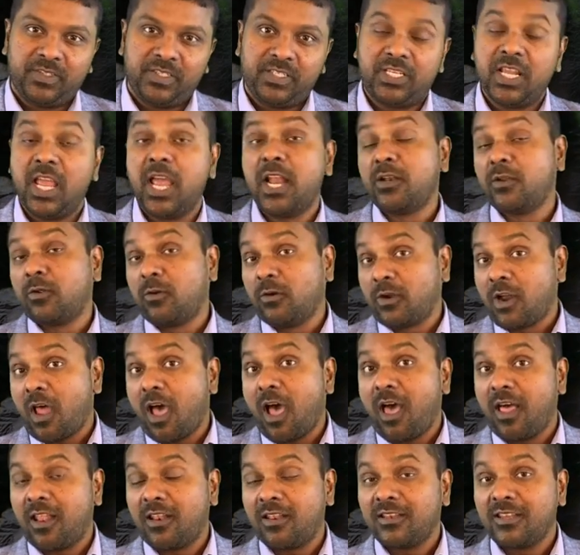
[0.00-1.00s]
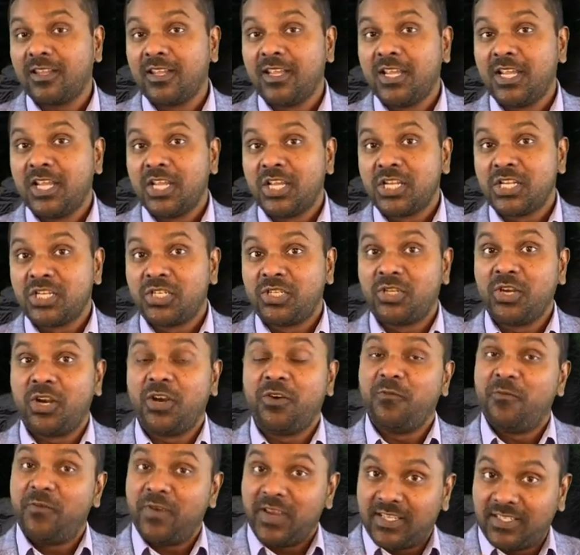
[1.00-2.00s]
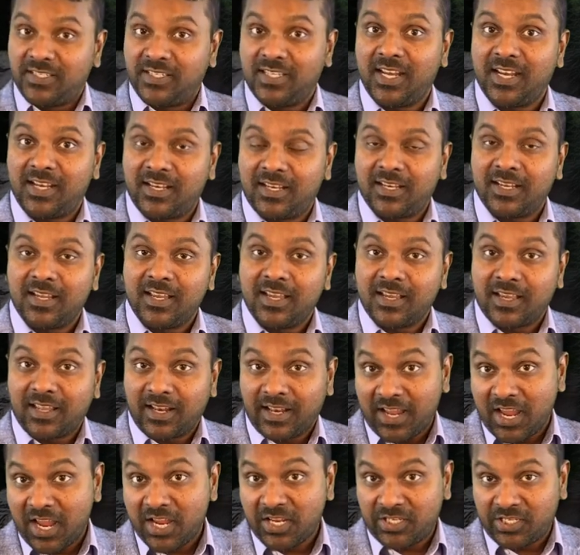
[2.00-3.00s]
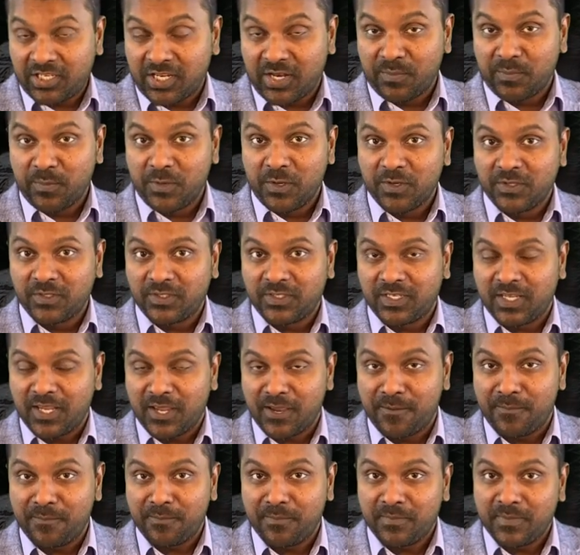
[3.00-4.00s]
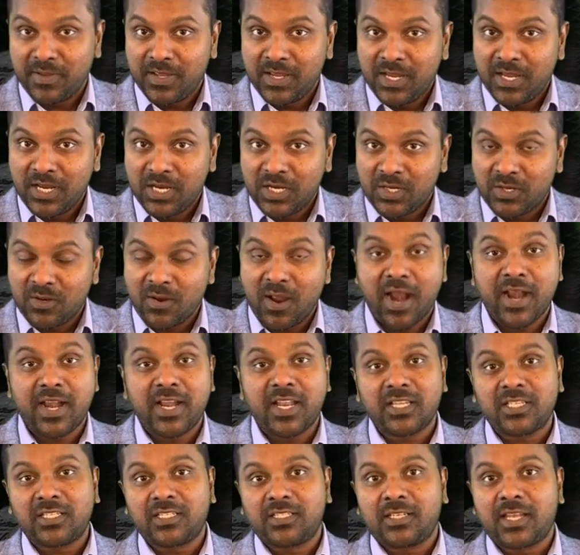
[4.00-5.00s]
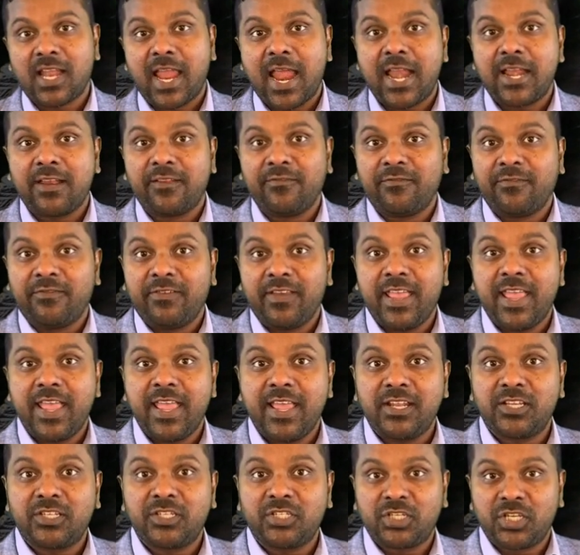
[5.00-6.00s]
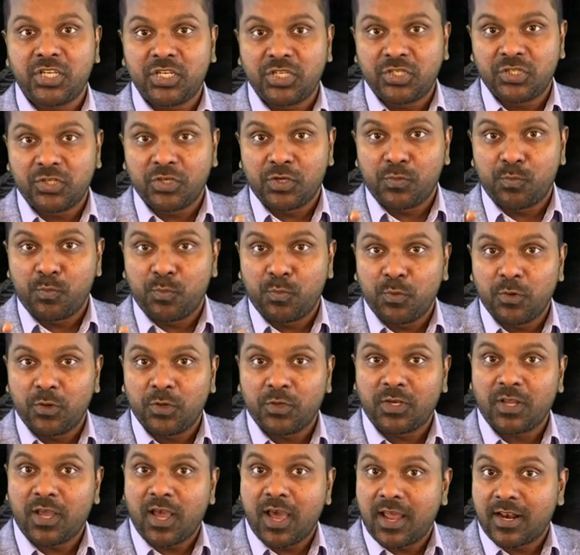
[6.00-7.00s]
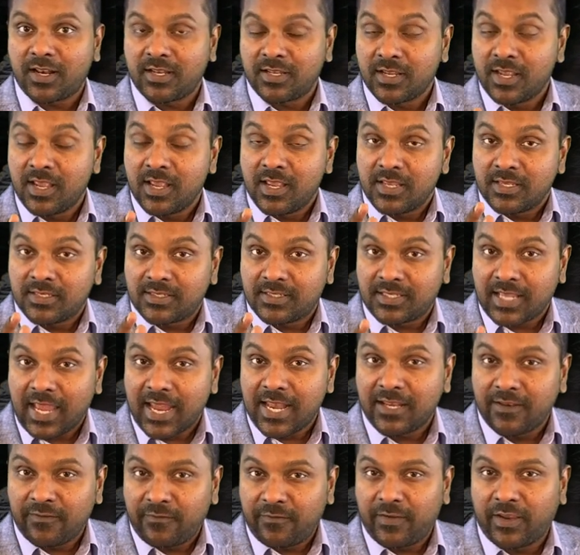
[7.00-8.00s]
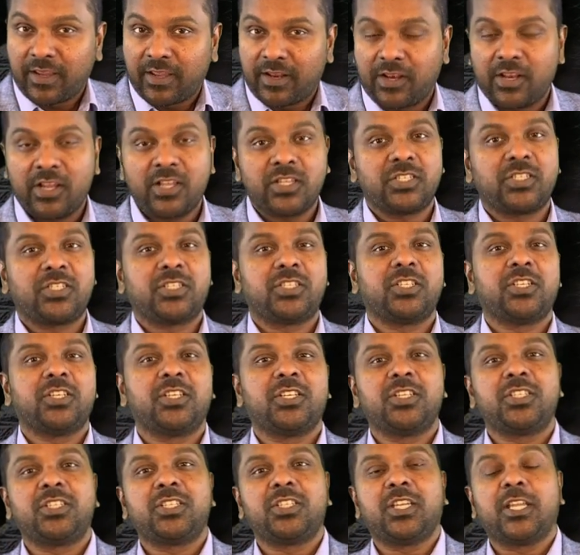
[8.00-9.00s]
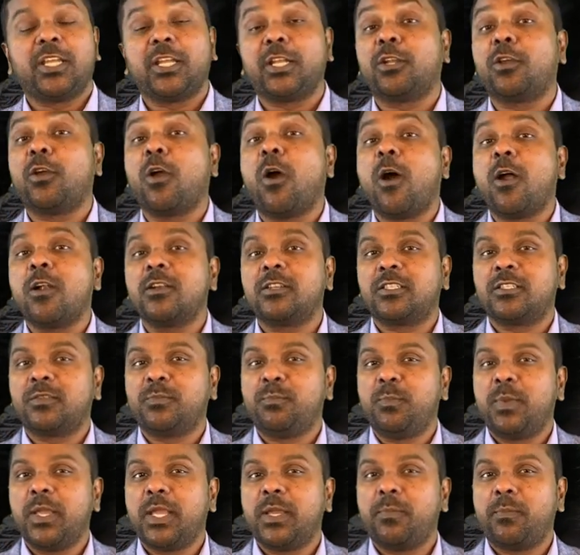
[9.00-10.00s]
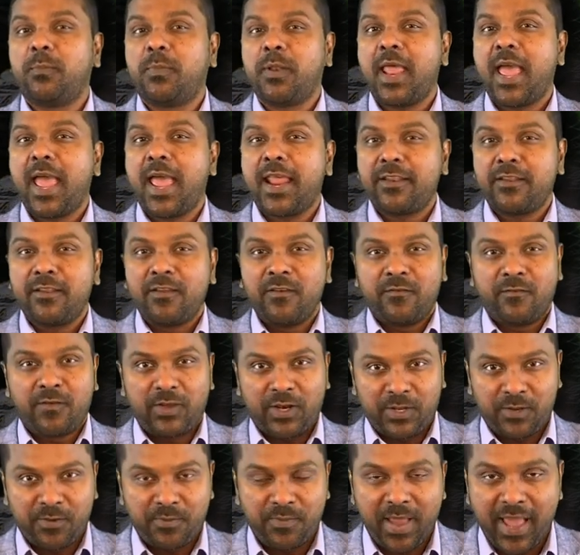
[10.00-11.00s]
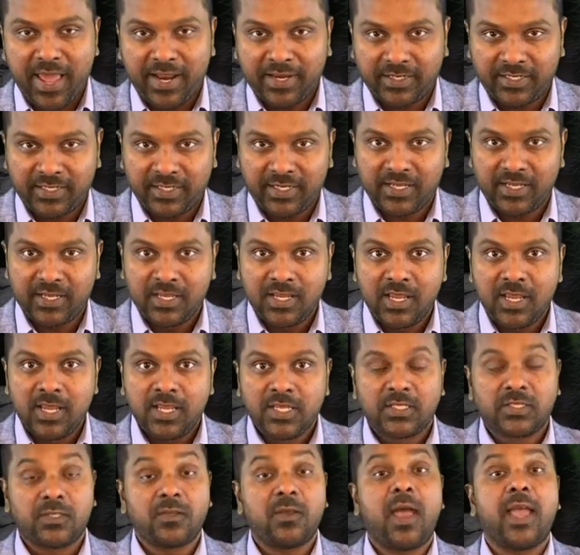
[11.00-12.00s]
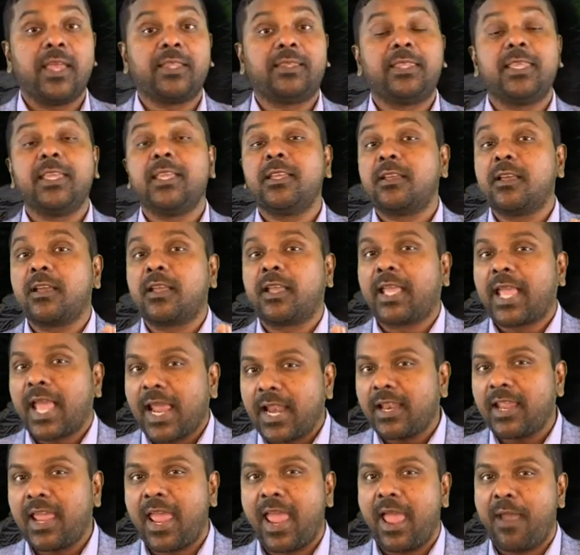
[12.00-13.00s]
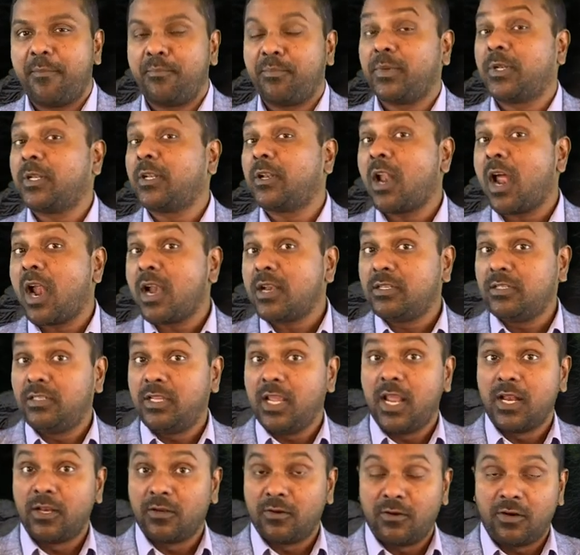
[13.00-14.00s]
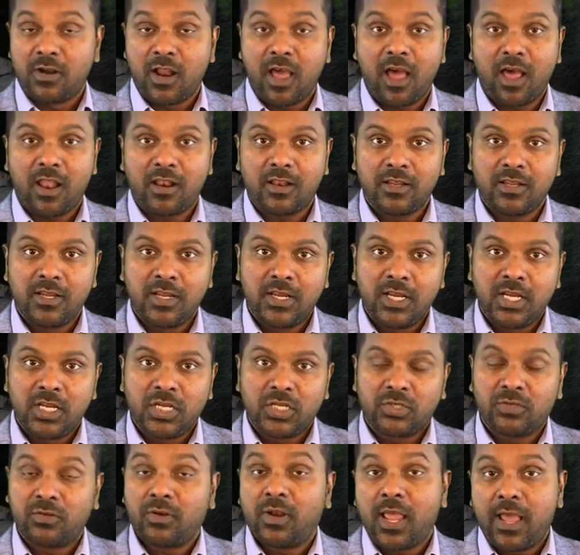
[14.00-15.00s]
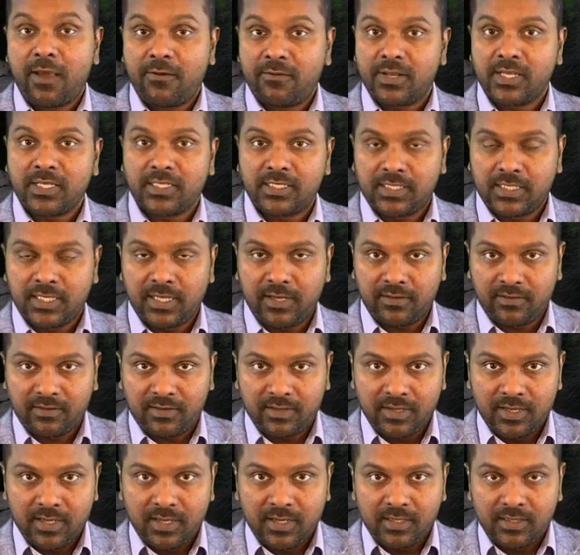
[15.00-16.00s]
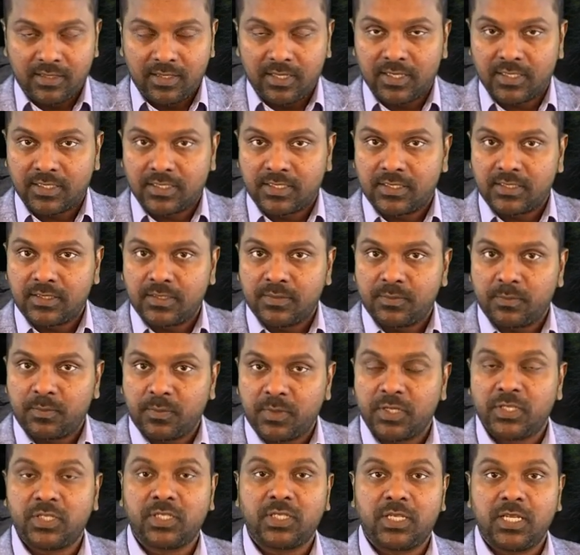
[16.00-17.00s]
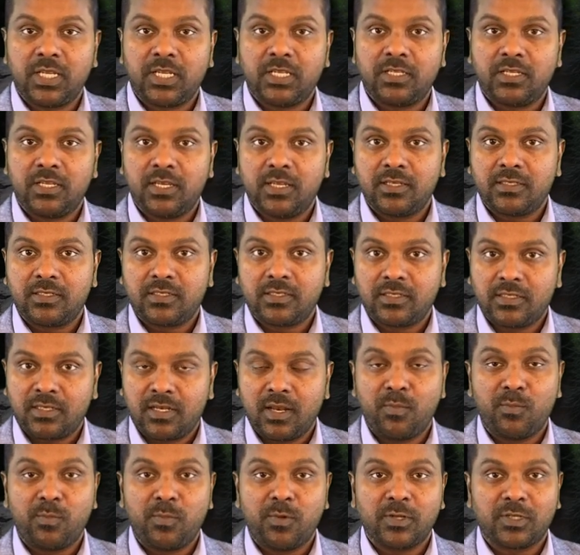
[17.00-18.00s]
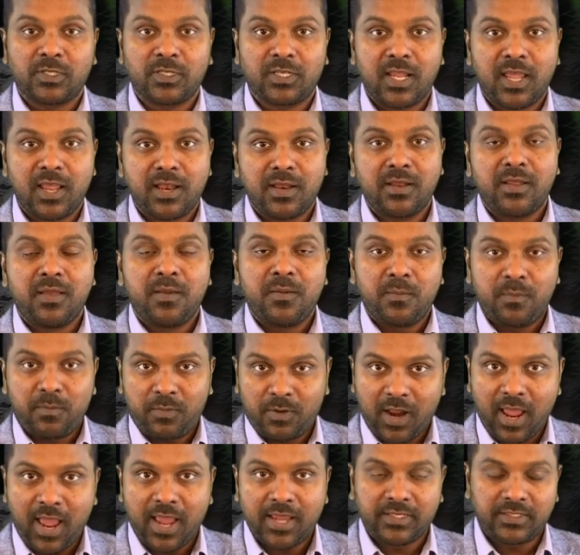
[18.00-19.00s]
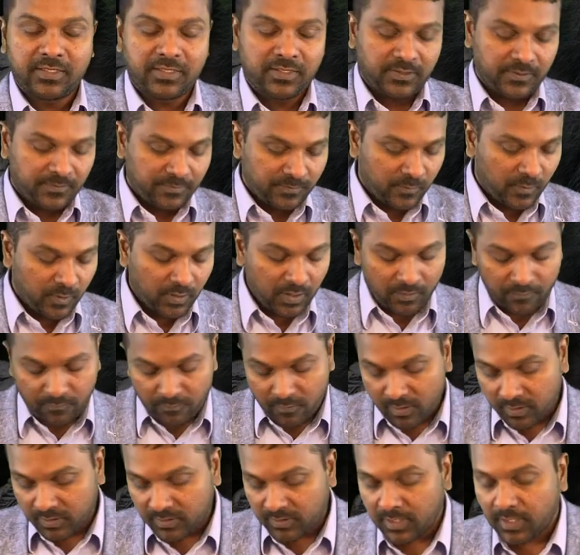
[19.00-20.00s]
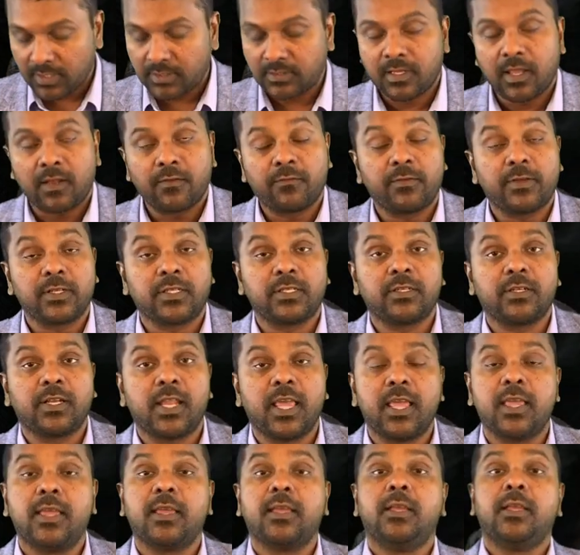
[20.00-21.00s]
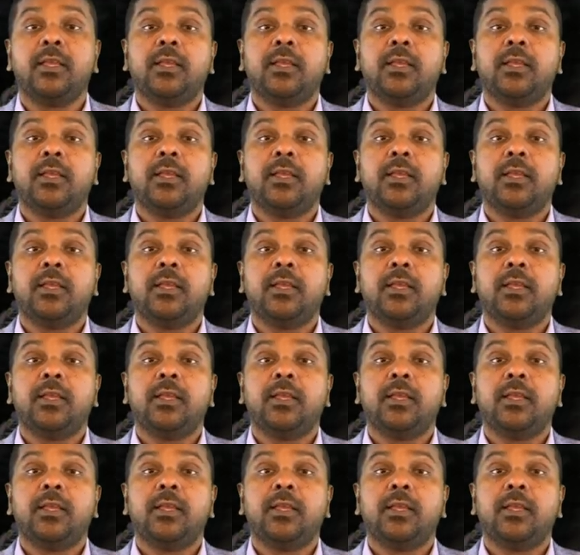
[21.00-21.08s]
Jane Goodall should visit Creation Museum to understand where she should put her scientific research in God's big plan for humanity. So I think Ken Ham, not Jane Goodall, should have received this prestigious Templeton Prize. Okay, folks, that's all for today.